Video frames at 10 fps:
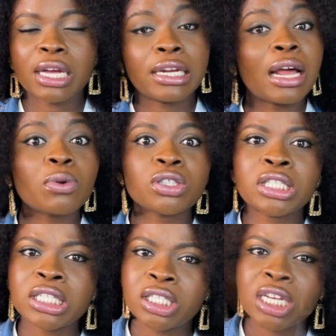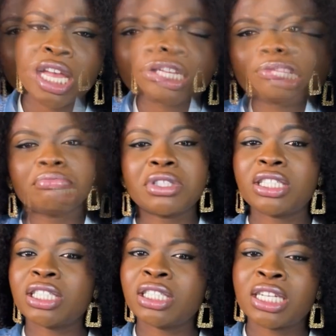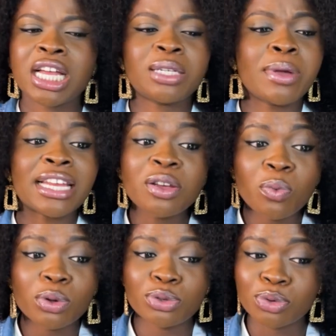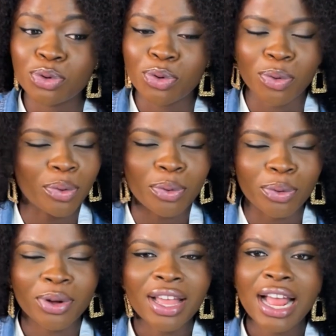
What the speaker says: And then I was discharged. They discharged me. I didn't want to go.